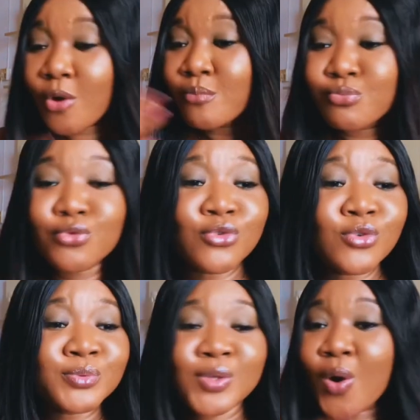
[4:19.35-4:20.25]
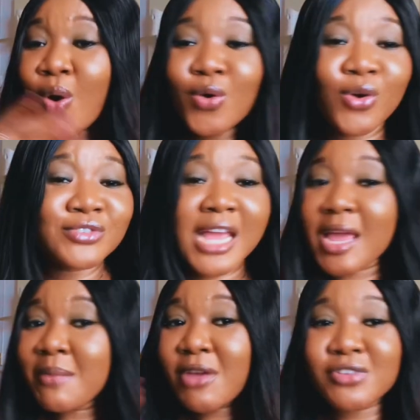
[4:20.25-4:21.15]
boobs, all of
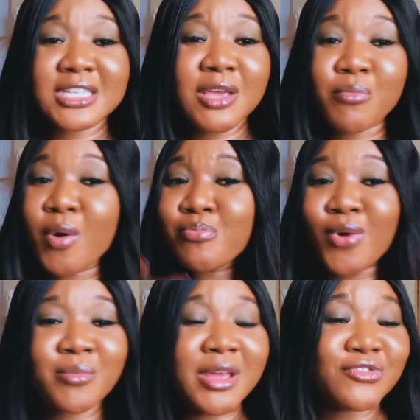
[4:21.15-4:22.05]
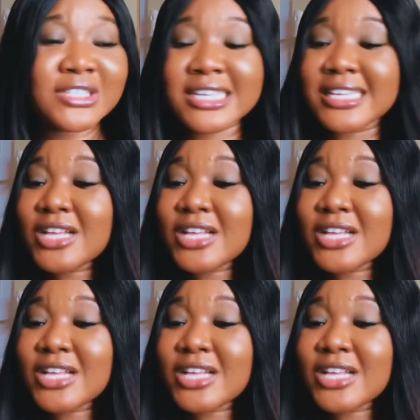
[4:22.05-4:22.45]
them, everything, bomb, bomb, everything.